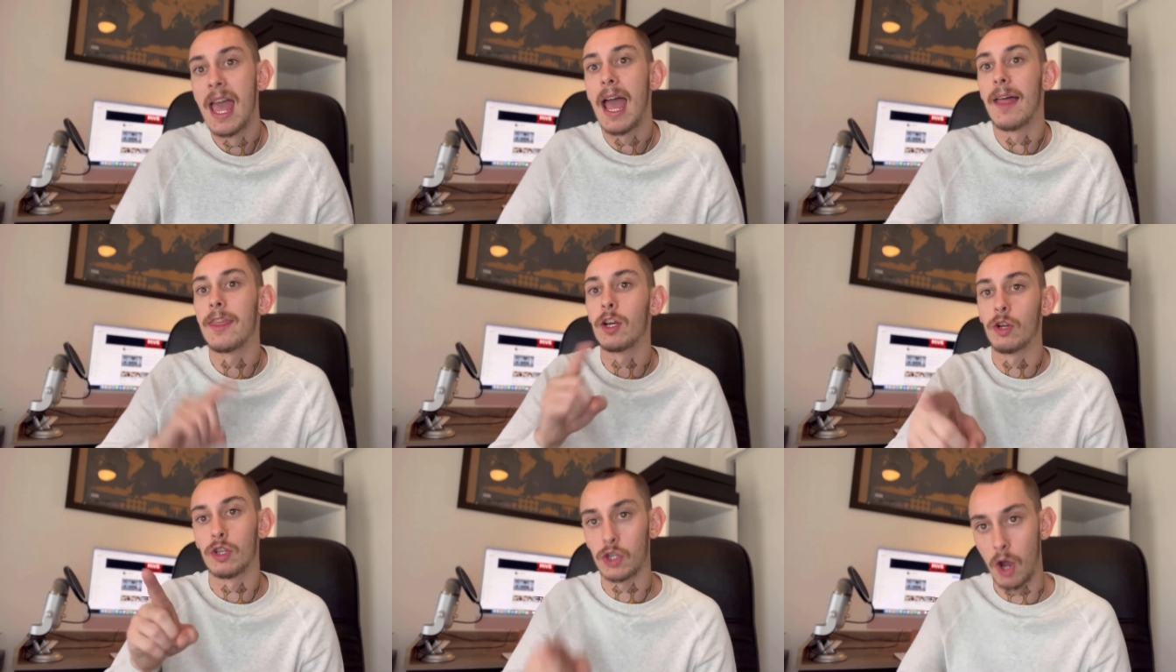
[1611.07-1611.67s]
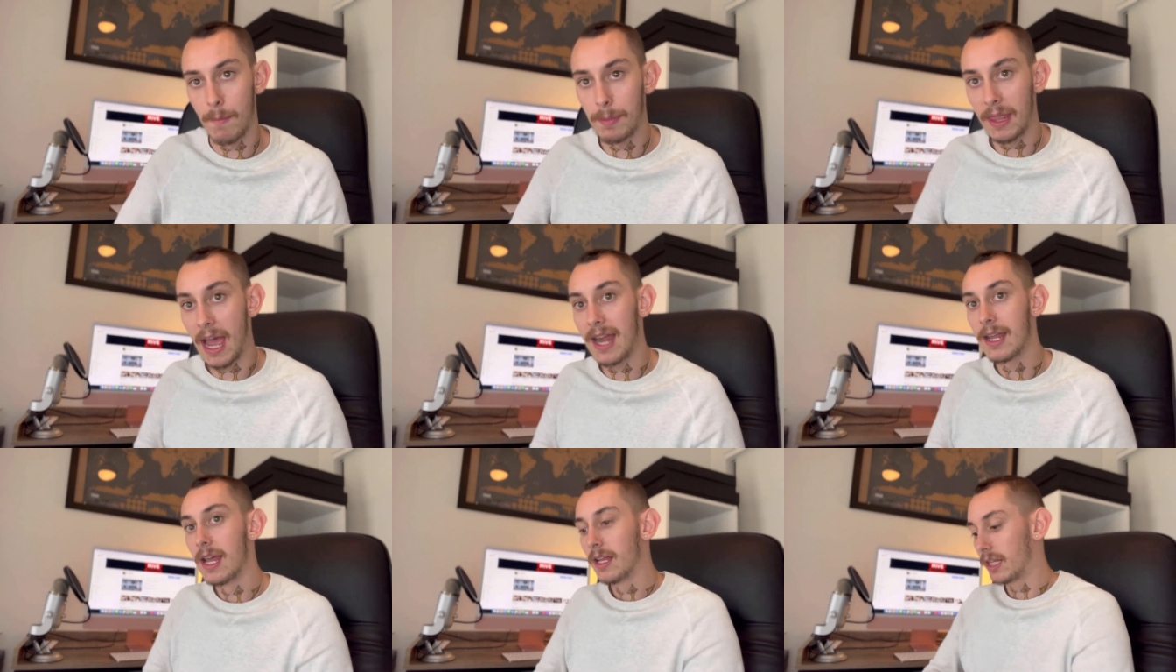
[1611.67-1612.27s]
And then on top of
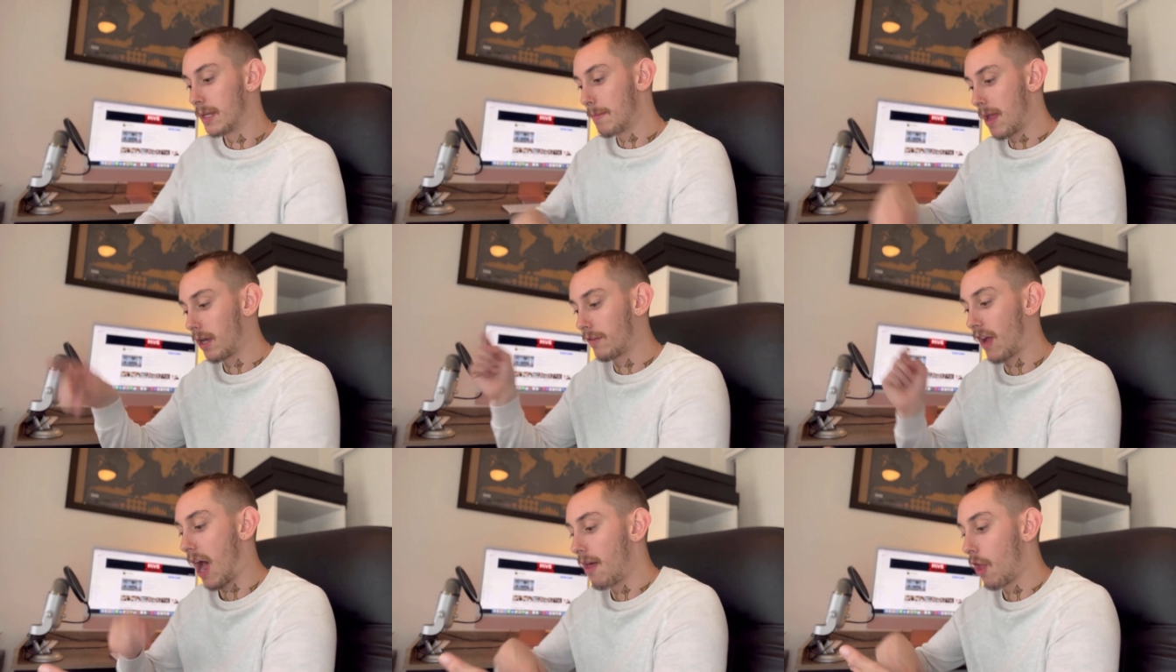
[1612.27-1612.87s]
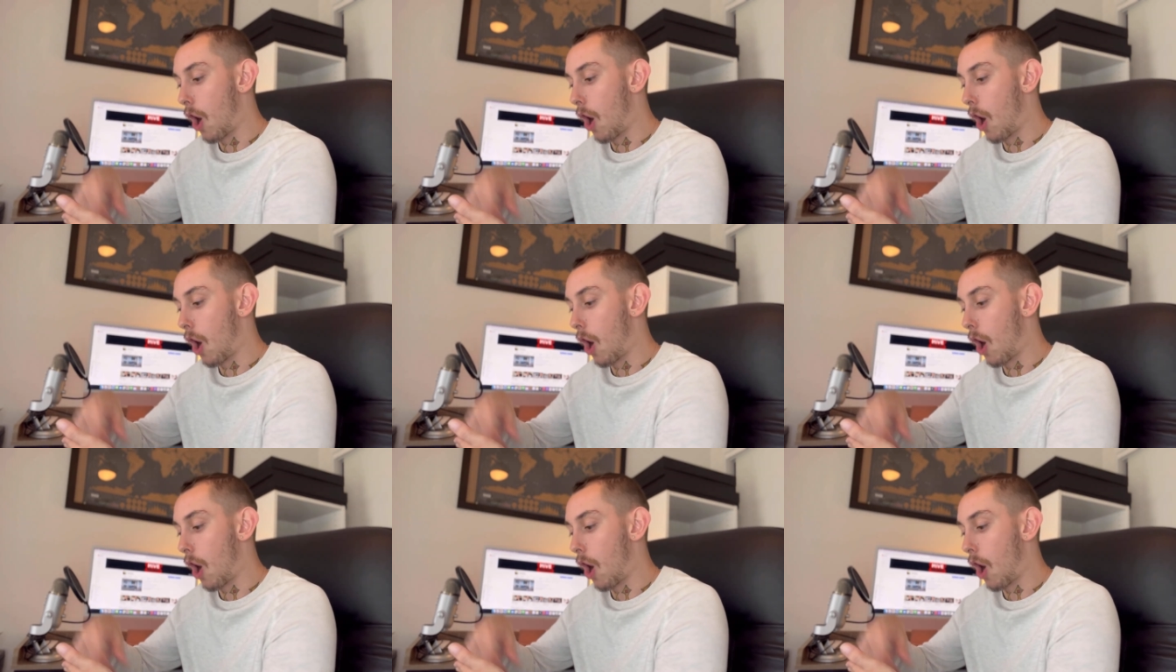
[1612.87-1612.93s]
that, the amount of other